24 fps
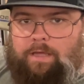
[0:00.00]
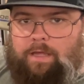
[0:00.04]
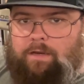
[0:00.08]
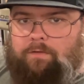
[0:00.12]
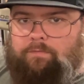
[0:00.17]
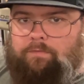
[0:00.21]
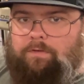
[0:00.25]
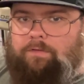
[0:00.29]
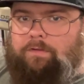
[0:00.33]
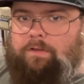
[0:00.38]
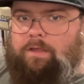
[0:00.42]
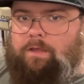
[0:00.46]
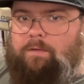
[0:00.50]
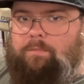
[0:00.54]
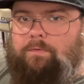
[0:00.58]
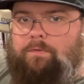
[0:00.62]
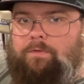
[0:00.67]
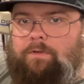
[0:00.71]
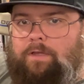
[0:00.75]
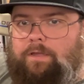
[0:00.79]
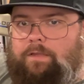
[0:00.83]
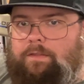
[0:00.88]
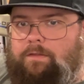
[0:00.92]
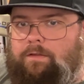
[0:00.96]
out of a table
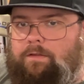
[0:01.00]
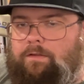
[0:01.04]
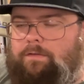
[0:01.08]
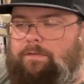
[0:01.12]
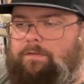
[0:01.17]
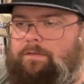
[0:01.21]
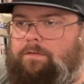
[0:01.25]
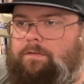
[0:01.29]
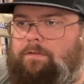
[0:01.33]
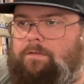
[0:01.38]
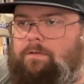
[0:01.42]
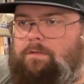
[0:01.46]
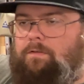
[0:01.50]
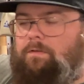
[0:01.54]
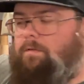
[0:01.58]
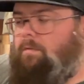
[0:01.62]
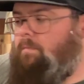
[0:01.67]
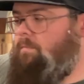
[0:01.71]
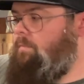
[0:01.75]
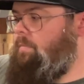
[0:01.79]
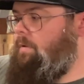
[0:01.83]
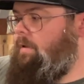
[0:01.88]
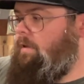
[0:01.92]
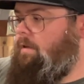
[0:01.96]
like this.
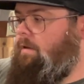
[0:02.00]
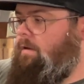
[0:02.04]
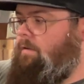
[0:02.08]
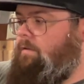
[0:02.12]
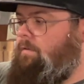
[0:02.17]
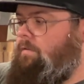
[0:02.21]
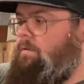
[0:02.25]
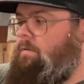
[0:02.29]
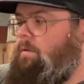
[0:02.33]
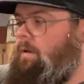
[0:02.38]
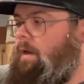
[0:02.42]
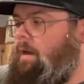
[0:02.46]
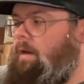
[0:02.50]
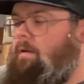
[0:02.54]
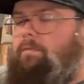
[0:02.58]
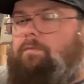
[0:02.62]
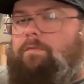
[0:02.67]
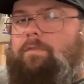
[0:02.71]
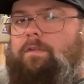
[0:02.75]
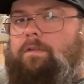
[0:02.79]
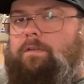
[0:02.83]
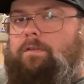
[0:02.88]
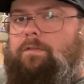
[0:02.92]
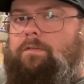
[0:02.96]
Because you have
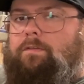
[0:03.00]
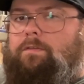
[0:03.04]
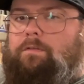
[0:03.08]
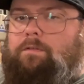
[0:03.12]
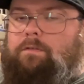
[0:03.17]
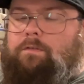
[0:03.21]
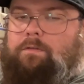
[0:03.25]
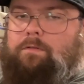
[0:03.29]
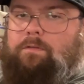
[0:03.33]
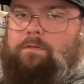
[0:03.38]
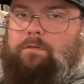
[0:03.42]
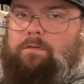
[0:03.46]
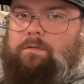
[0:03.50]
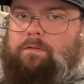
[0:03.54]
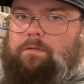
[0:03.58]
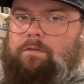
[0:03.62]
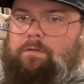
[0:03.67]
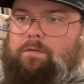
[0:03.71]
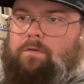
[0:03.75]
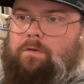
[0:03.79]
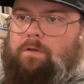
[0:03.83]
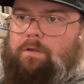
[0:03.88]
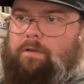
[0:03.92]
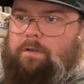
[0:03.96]
this,
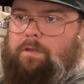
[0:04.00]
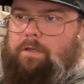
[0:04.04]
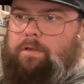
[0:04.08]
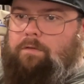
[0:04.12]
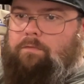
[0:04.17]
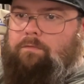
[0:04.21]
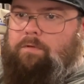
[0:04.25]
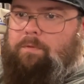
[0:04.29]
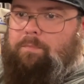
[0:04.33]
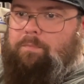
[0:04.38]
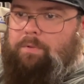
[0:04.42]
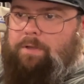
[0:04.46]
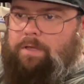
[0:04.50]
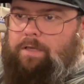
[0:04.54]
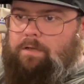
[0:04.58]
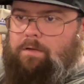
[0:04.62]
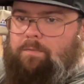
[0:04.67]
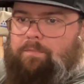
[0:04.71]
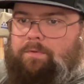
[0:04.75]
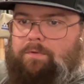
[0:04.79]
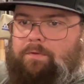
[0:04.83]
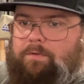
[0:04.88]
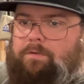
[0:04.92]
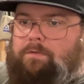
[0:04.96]
you can get
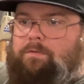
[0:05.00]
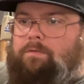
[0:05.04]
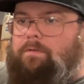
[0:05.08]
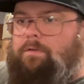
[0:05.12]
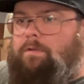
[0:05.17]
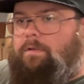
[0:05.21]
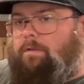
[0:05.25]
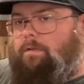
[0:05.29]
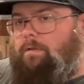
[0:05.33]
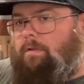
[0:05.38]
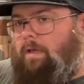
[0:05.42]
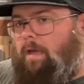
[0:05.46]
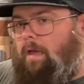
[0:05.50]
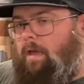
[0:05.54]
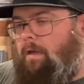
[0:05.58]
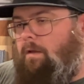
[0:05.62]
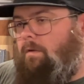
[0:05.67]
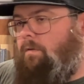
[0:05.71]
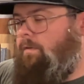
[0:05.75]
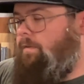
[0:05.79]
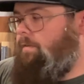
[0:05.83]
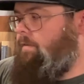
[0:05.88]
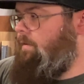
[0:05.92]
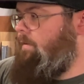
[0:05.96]
repeatable
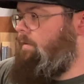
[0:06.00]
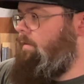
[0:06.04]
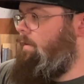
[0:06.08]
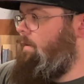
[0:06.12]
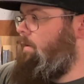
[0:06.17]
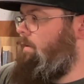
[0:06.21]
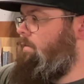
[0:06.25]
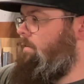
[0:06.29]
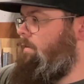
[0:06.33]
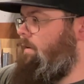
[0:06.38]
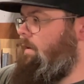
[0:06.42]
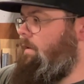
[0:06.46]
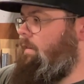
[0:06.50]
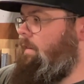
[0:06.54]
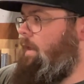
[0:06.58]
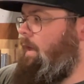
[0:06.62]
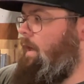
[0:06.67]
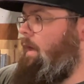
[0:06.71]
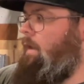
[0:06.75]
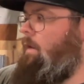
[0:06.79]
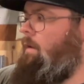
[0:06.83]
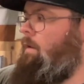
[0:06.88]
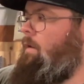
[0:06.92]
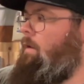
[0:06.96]
angles and things like
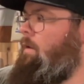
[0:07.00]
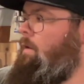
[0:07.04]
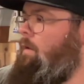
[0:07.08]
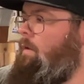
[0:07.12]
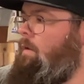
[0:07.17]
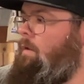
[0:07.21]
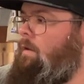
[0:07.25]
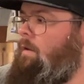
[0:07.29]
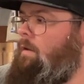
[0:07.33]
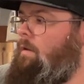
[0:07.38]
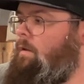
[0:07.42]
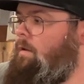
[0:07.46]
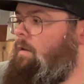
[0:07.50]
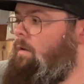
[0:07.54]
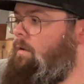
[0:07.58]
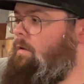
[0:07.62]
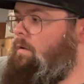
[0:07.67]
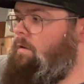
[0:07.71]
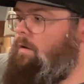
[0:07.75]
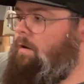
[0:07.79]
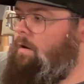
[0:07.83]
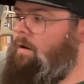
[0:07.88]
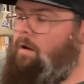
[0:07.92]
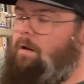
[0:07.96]
that.
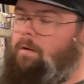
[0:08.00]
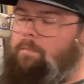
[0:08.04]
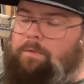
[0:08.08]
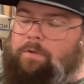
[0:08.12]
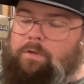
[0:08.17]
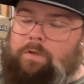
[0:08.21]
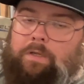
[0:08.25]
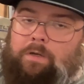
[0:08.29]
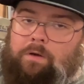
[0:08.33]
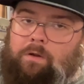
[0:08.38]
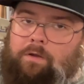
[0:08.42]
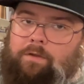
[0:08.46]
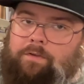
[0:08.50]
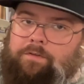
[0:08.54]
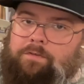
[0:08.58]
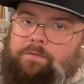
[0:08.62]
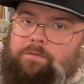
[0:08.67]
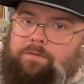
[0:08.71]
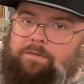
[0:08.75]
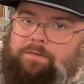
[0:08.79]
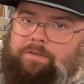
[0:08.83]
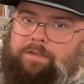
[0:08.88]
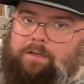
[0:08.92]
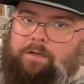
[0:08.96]
Um, you can also
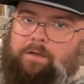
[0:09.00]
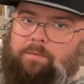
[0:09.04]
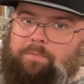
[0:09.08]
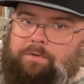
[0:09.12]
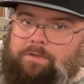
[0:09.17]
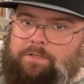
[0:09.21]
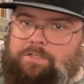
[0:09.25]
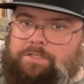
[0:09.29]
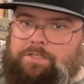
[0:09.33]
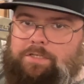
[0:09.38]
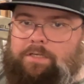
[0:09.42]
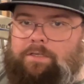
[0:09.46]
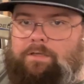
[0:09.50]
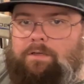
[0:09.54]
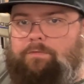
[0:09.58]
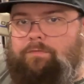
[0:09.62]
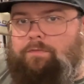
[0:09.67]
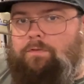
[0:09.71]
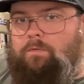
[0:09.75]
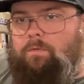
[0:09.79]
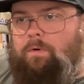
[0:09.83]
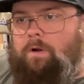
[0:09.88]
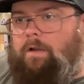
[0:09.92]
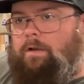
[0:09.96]
set up a jig if
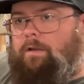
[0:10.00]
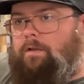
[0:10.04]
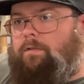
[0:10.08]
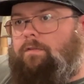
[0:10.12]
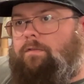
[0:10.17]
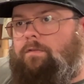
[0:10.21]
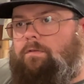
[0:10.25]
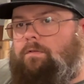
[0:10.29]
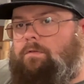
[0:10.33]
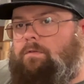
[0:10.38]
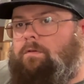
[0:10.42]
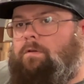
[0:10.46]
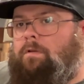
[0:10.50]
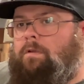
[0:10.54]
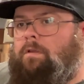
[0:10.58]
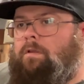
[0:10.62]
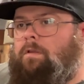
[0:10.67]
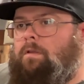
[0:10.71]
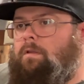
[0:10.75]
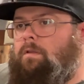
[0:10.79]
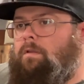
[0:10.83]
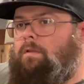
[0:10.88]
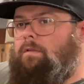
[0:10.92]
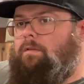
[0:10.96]
you wanted to,
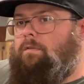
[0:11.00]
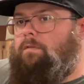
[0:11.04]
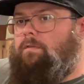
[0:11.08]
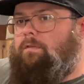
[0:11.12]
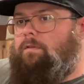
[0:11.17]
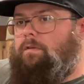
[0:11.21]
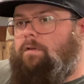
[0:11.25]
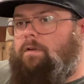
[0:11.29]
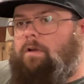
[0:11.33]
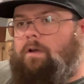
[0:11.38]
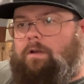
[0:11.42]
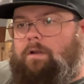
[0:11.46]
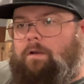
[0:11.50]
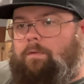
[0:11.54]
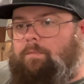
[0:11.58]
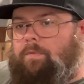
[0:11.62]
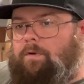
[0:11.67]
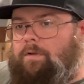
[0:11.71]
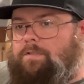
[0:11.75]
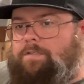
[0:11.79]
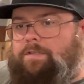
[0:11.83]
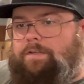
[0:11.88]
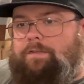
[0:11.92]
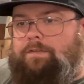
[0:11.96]
to cut a
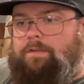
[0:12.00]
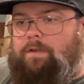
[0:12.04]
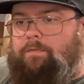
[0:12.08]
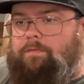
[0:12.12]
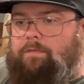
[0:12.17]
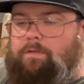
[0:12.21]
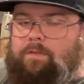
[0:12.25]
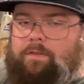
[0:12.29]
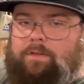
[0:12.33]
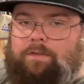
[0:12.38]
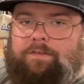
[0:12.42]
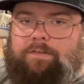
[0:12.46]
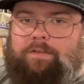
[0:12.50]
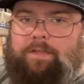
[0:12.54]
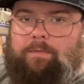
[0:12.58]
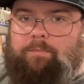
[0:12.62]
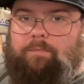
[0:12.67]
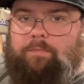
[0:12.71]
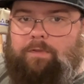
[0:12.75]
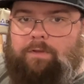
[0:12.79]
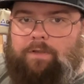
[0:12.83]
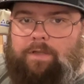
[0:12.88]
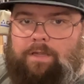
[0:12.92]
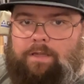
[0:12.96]
bunch of stuff to the
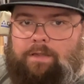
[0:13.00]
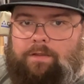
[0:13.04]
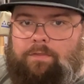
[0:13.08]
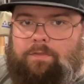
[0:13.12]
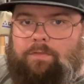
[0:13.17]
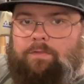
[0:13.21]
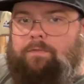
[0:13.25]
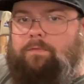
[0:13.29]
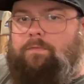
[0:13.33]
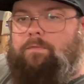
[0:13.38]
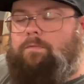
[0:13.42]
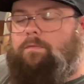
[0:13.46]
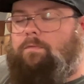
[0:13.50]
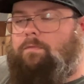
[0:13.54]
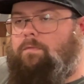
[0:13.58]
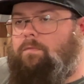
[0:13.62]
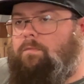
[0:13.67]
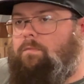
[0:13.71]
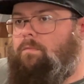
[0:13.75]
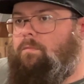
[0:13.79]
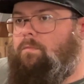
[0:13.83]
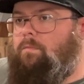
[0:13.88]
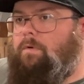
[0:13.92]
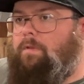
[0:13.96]
same length
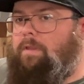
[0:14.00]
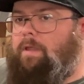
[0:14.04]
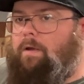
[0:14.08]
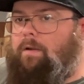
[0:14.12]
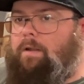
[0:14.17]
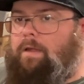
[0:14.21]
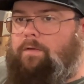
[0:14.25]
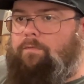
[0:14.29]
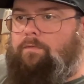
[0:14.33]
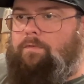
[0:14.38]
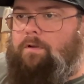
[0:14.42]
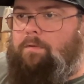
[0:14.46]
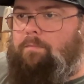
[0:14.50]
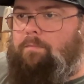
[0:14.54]
without having to